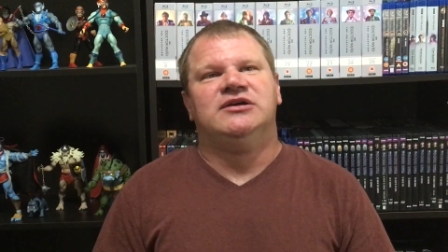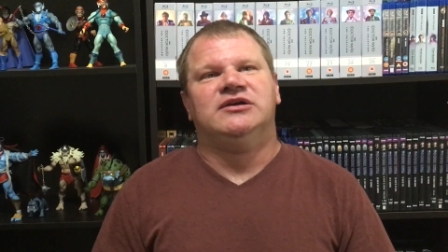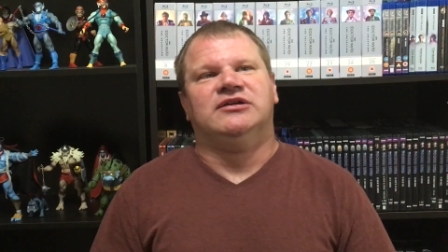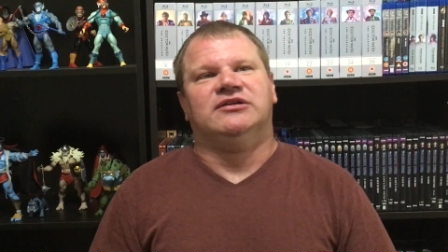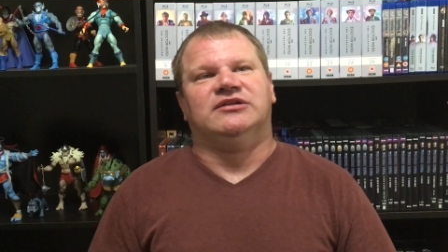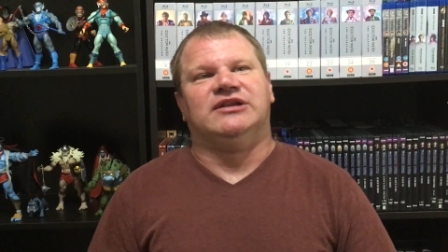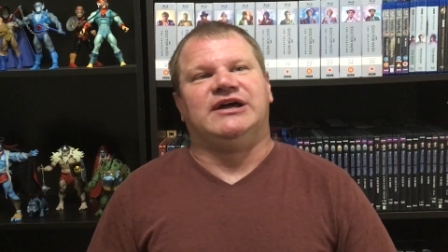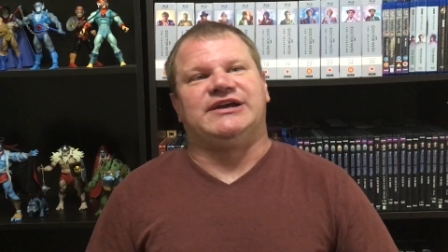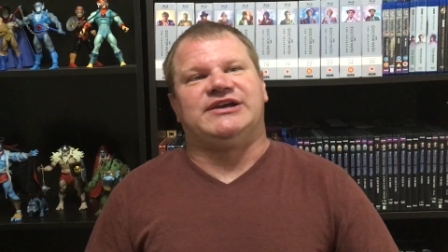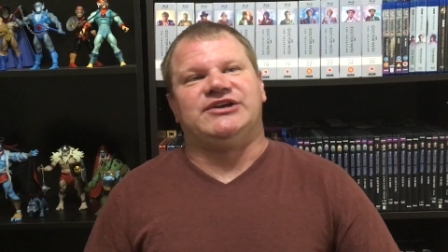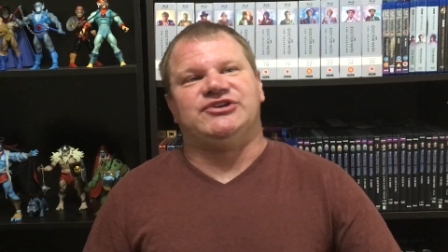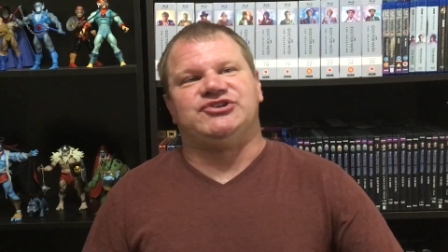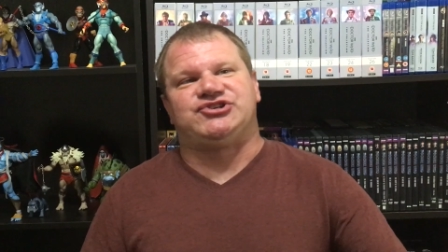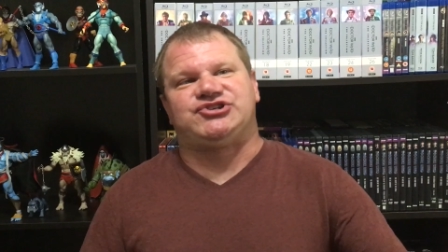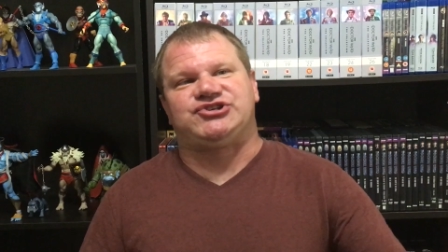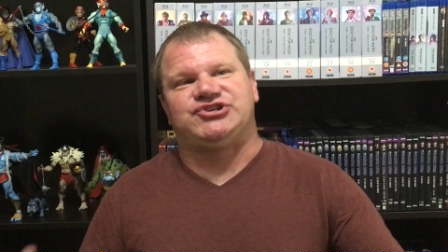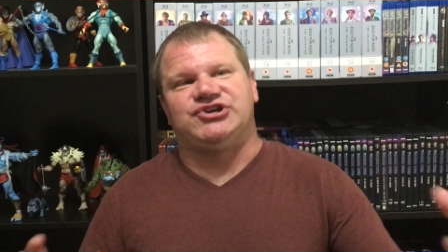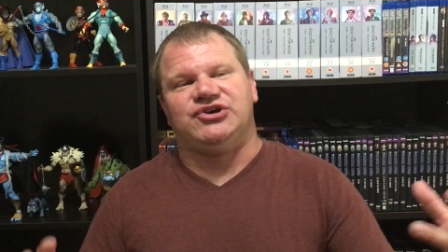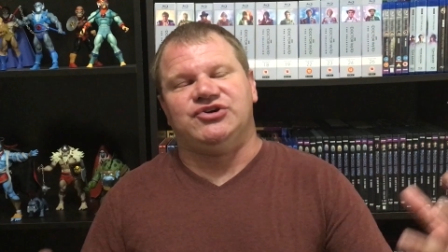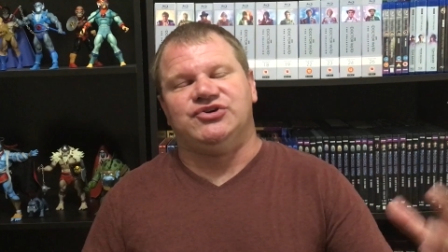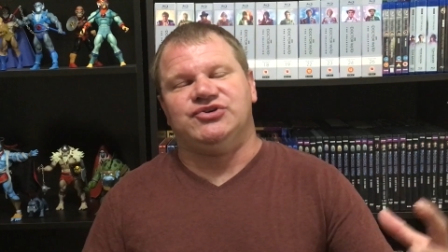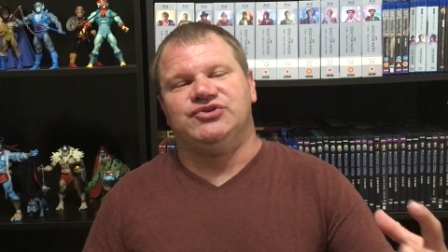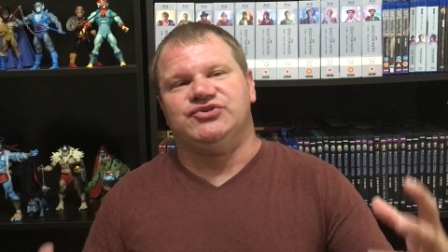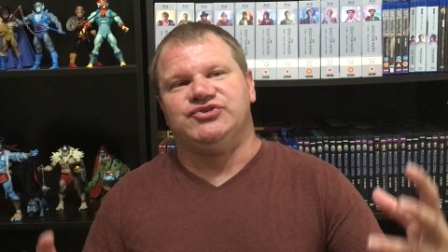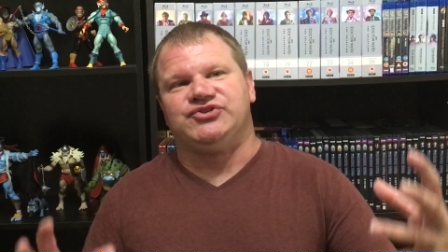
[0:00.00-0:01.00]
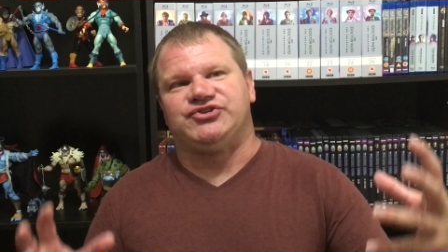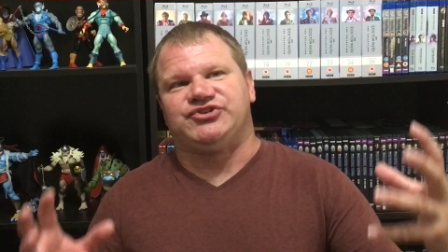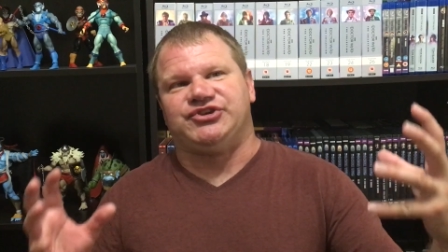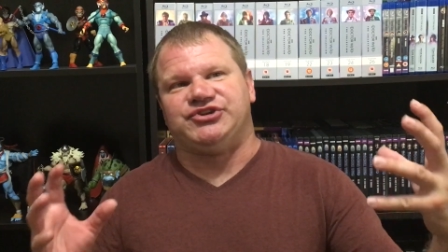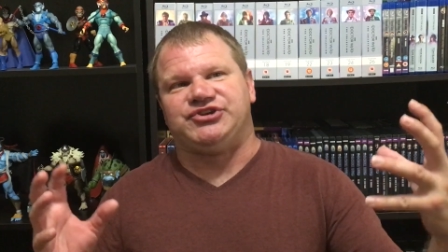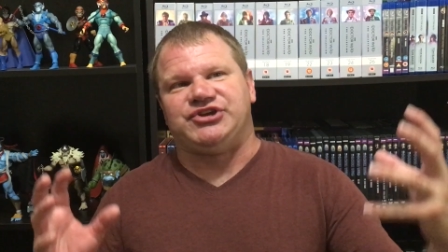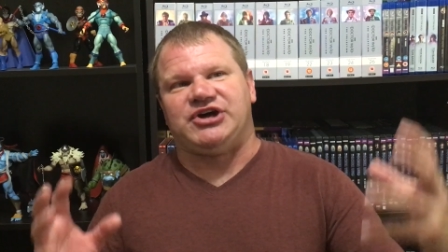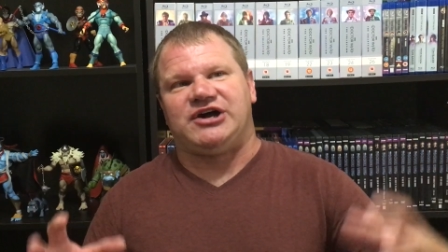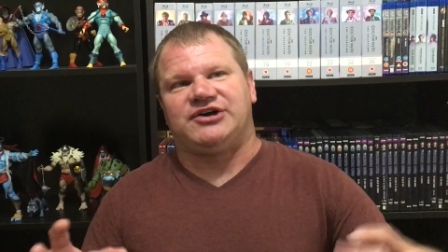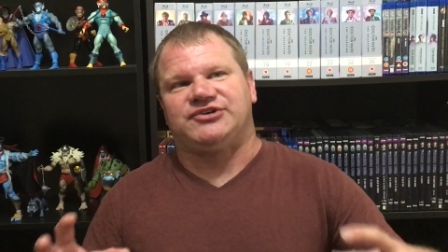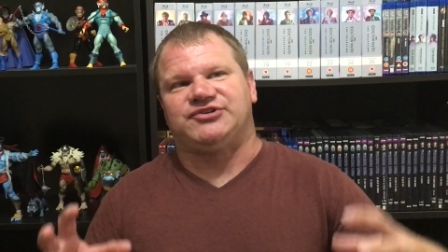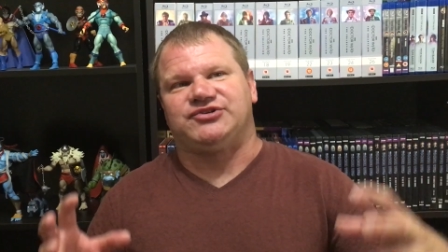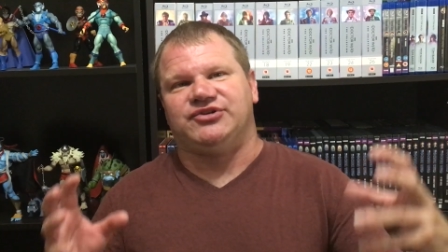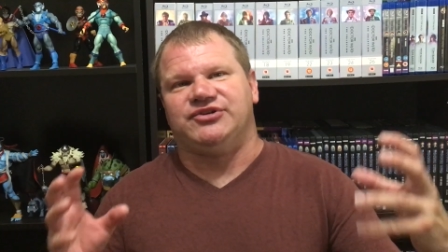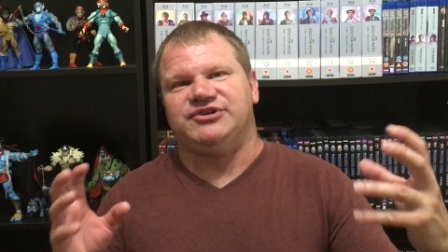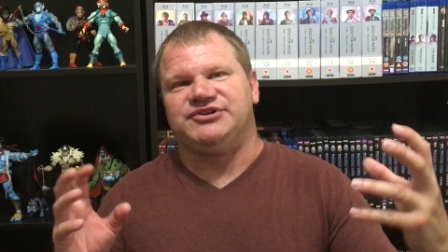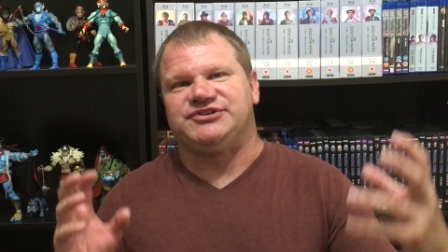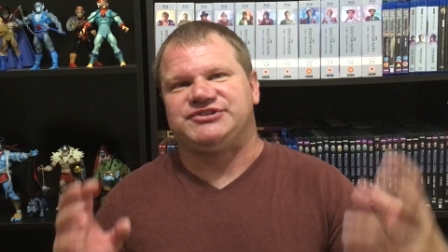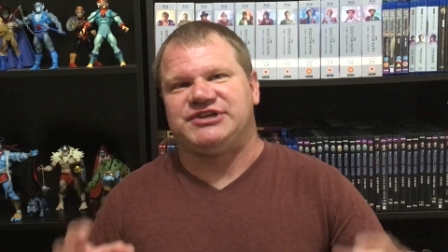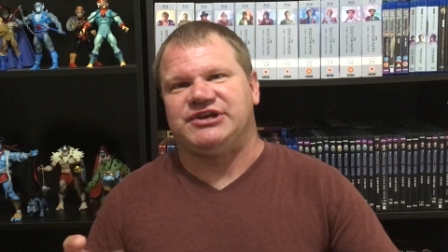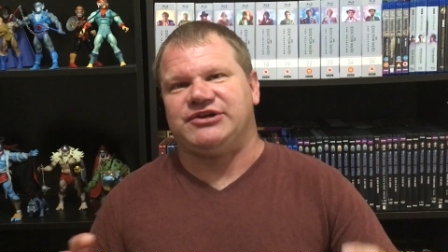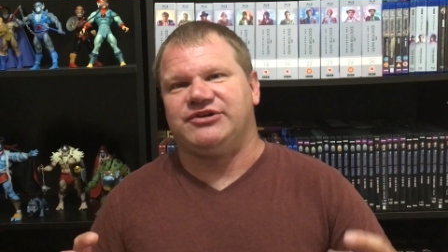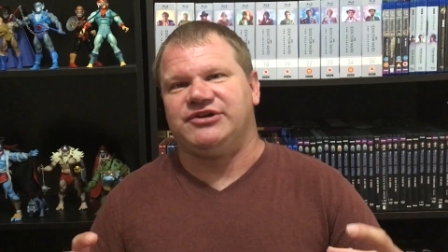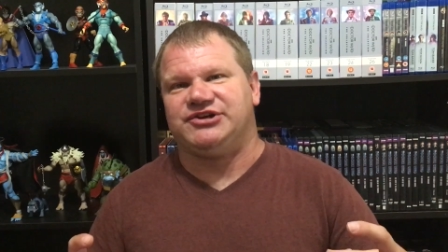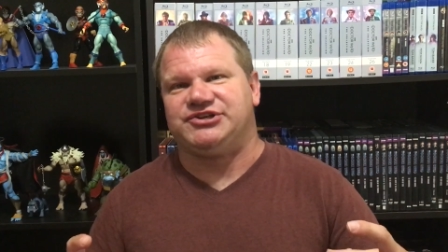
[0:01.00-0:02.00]
Like, it shows the Doctor and
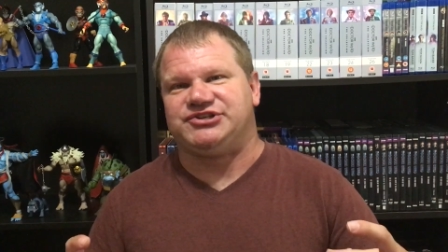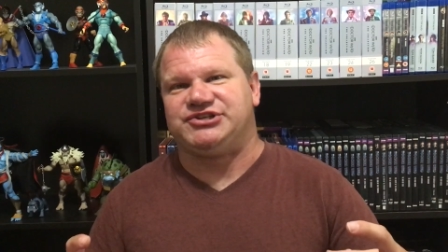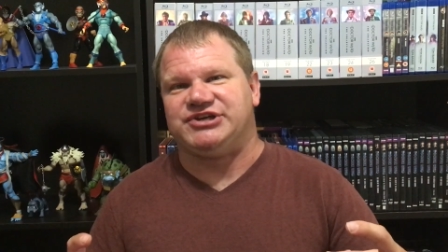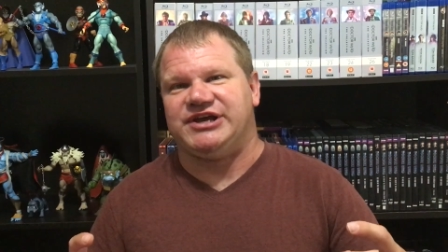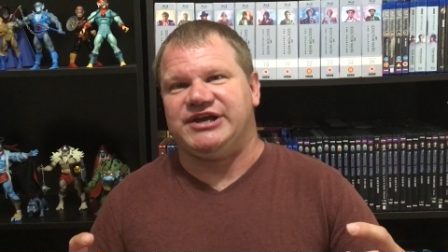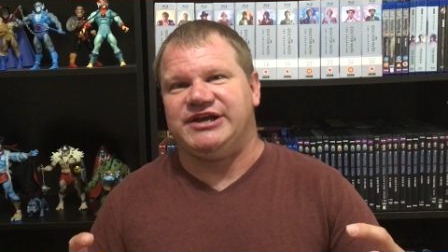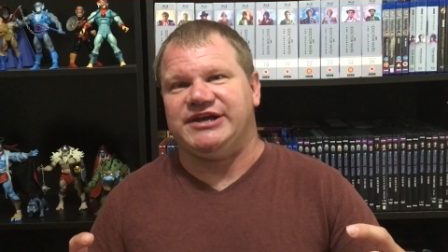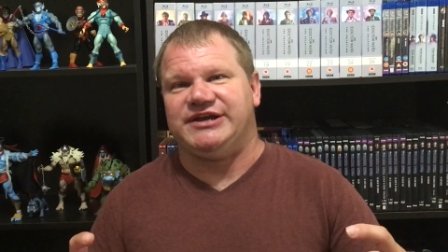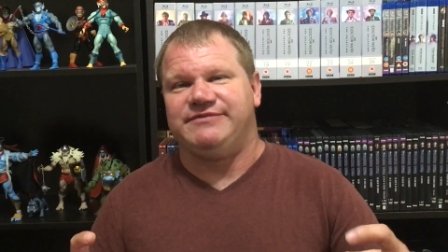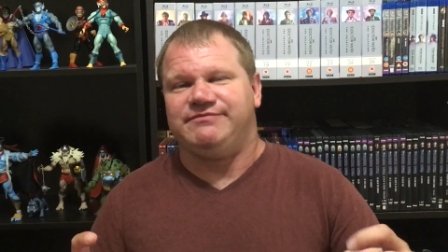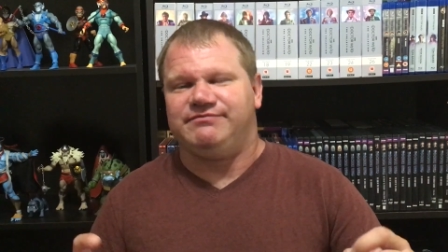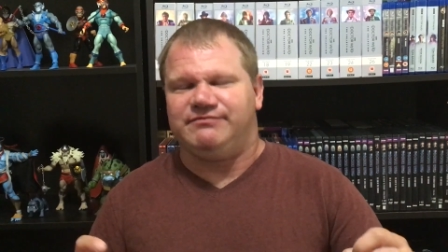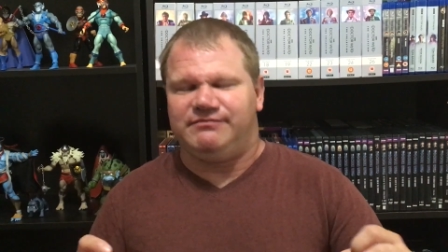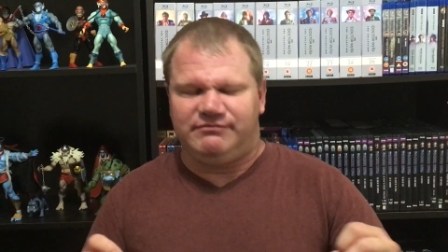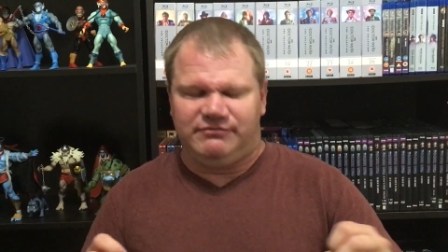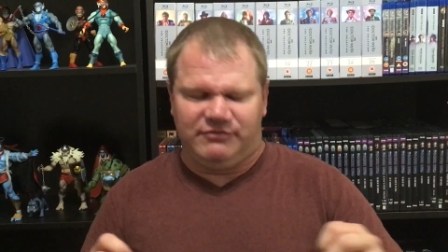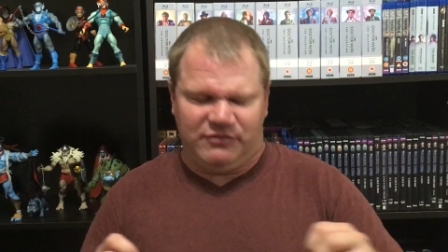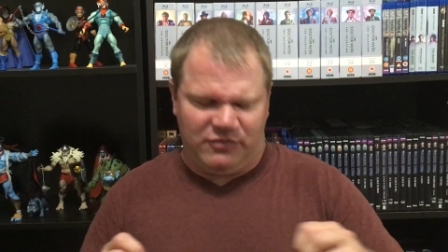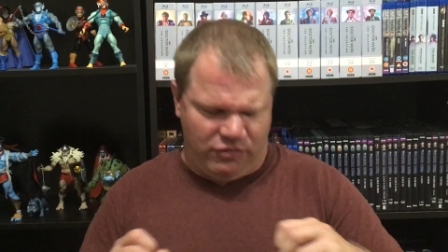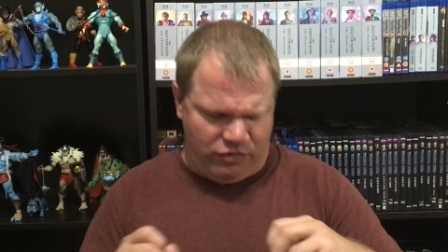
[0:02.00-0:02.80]
Sarah Jane